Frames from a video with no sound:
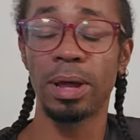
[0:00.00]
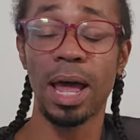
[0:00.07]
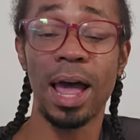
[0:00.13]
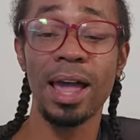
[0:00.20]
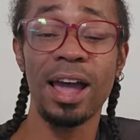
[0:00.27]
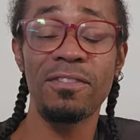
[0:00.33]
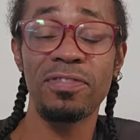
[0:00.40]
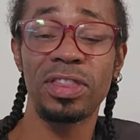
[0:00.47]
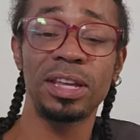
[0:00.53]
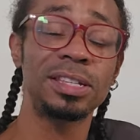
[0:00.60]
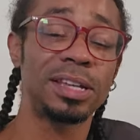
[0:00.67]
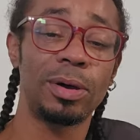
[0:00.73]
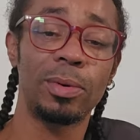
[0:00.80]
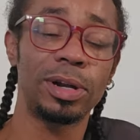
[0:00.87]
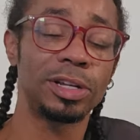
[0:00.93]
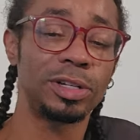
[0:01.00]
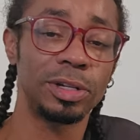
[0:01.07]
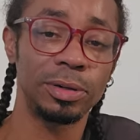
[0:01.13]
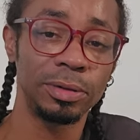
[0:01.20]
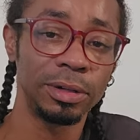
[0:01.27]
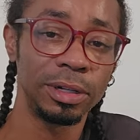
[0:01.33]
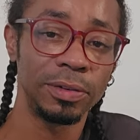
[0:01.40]
but I have things I want to
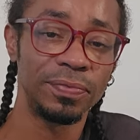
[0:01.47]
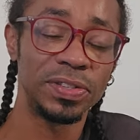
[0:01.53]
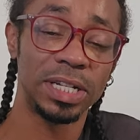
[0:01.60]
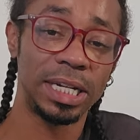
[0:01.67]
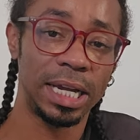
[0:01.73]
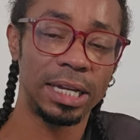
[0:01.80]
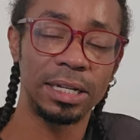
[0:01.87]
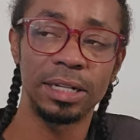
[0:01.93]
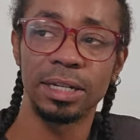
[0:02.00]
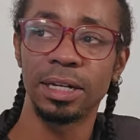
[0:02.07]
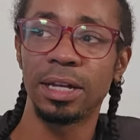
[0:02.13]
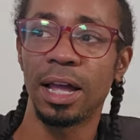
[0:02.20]
do today